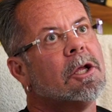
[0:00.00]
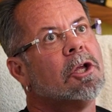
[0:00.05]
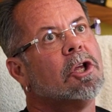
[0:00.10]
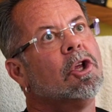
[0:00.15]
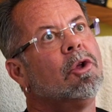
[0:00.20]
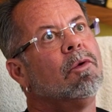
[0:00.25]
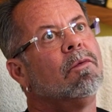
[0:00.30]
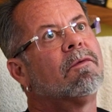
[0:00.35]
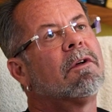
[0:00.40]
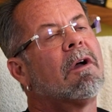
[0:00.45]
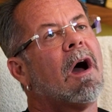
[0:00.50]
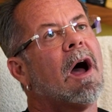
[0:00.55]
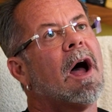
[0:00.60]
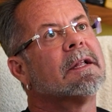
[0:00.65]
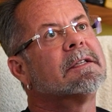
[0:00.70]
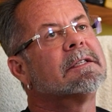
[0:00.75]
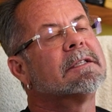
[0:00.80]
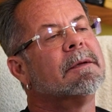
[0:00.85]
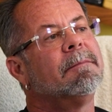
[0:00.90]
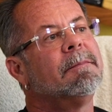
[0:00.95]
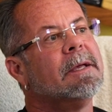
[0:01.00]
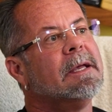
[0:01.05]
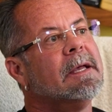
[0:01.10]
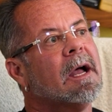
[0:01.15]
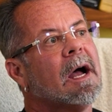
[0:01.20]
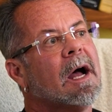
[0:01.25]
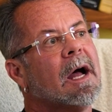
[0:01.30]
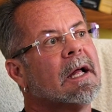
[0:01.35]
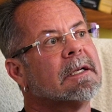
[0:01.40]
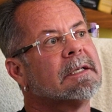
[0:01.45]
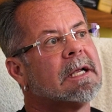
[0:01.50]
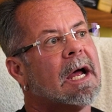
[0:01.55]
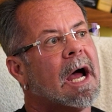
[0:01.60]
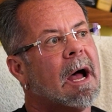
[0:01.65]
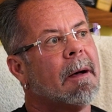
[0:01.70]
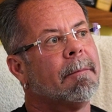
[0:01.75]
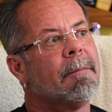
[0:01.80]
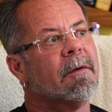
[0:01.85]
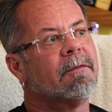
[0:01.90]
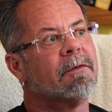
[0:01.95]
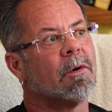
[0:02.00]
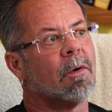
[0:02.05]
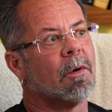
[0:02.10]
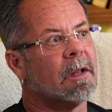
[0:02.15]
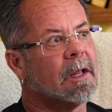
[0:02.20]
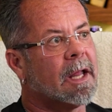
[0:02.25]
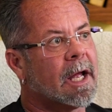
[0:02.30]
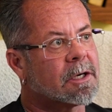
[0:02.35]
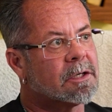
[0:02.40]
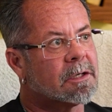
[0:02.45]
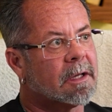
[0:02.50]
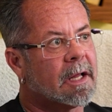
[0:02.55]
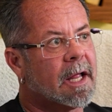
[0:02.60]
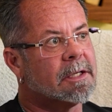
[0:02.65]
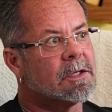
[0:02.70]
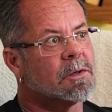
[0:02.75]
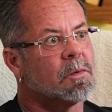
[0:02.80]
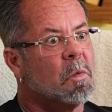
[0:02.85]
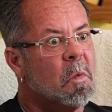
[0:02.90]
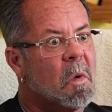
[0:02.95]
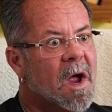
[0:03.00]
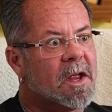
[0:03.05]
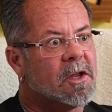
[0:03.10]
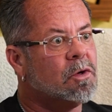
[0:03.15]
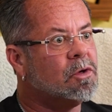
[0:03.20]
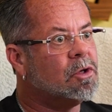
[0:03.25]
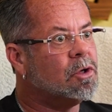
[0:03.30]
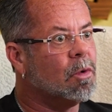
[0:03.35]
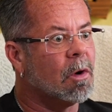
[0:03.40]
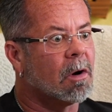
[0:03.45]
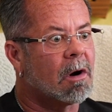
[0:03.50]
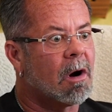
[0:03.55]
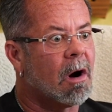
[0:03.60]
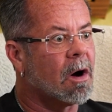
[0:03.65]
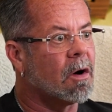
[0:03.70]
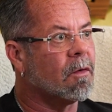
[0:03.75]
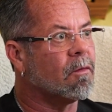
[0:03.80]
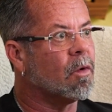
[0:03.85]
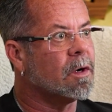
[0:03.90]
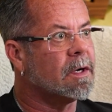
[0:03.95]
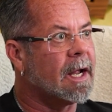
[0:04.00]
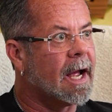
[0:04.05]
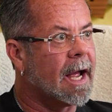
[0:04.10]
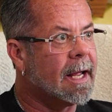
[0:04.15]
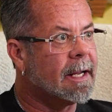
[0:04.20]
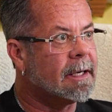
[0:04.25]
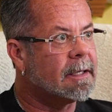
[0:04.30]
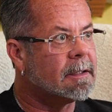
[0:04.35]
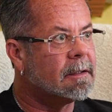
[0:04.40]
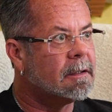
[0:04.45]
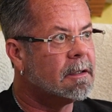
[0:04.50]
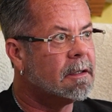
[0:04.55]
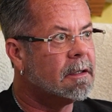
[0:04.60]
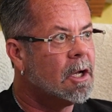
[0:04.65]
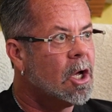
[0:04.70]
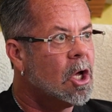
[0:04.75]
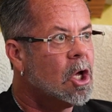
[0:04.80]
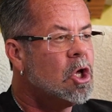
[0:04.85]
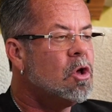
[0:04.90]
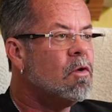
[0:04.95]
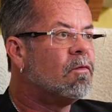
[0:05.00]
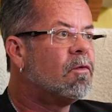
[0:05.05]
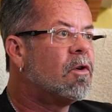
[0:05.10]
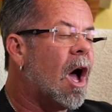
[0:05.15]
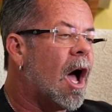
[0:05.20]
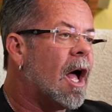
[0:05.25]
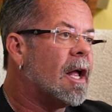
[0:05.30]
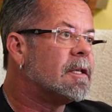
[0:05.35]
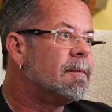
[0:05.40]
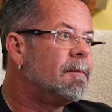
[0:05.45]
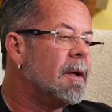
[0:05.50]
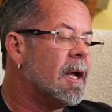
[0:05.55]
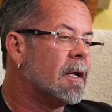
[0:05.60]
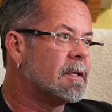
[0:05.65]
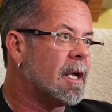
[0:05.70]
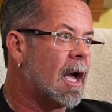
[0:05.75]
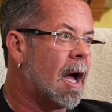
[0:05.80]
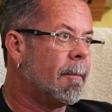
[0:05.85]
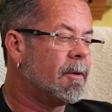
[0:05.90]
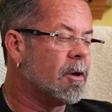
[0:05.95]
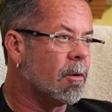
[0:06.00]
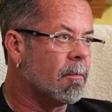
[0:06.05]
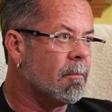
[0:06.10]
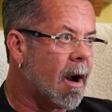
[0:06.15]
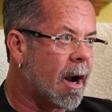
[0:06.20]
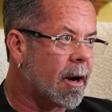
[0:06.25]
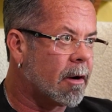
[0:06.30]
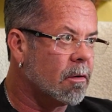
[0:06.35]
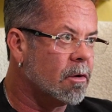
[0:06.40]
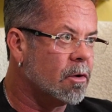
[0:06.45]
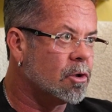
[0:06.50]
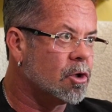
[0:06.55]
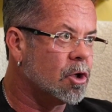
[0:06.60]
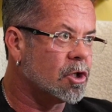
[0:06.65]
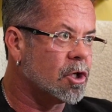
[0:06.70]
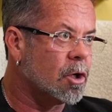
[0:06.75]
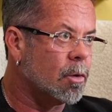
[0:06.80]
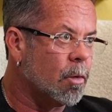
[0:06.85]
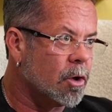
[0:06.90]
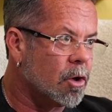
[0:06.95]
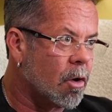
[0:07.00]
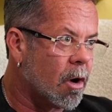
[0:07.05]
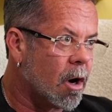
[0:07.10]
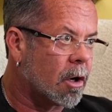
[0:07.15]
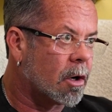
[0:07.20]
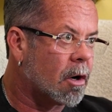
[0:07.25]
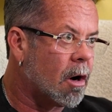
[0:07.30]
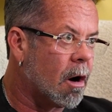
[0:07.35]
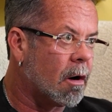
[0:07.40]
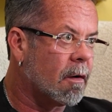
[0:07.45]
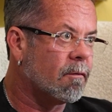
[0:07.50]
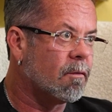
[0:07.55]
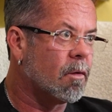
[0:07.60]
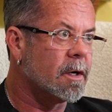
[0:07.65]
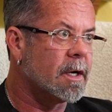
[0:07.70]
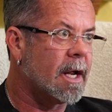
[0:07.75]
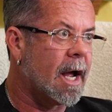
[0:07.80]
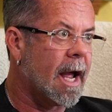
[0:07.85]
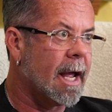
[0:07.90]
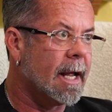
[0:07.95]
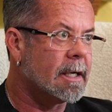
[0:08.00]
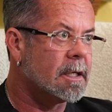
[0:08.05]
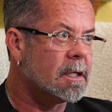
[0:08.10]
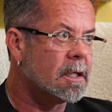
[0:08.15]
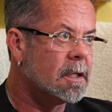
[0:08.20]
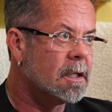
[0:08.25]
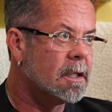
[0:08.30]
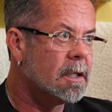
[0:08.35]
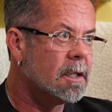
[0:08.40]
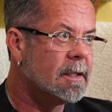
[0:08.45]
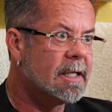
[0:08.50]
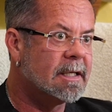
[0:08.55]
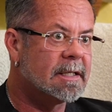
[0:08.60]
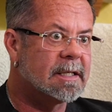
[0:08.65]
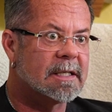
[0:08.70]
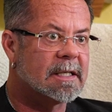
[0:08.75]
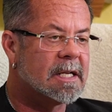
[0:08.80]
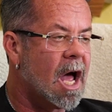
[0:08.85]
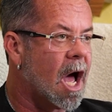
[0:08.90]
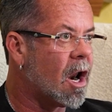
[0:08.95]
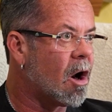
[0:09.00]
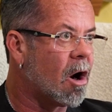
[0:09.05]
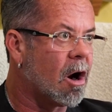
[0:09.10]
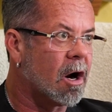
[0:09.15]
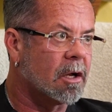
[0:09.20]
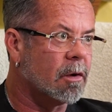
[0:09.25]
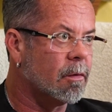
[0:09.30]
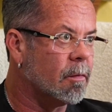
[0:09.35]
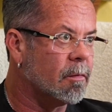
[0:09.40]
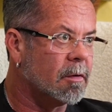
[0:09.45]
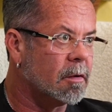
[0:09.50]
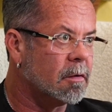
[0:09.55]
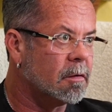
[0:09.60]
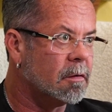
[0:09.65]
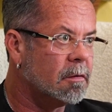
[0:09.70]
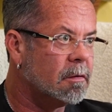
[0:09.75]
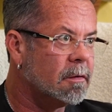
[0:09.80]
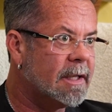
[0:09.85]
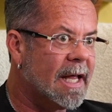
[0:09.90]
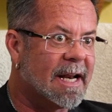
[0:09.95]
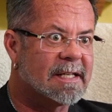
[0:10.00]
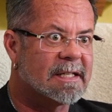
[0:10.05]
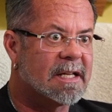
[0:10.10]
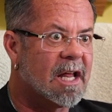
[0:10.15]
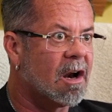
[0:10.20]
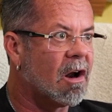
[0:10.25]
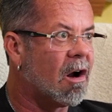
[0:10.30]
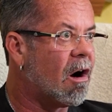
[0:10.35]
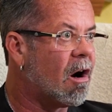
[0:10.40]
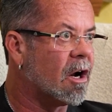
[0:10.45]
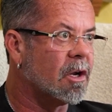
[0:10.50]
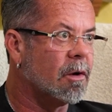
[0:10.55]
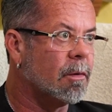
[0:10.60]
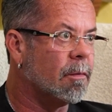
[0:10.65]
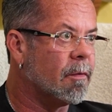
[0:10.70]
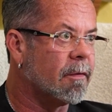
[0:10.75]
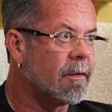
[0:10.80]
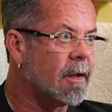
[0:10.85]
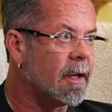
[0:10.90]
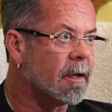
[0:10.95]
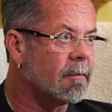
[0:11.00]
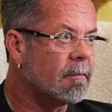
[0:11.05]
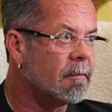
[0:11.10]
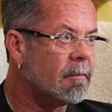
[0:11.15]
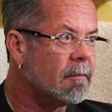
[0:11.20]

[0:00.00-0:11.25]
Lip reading: You've got to be on top of your electrolytes when you do a carnivore diet. You've got to be on top of your micronutrition when you're on a carnivore diet. This is not arguable. That is not an arguable thing.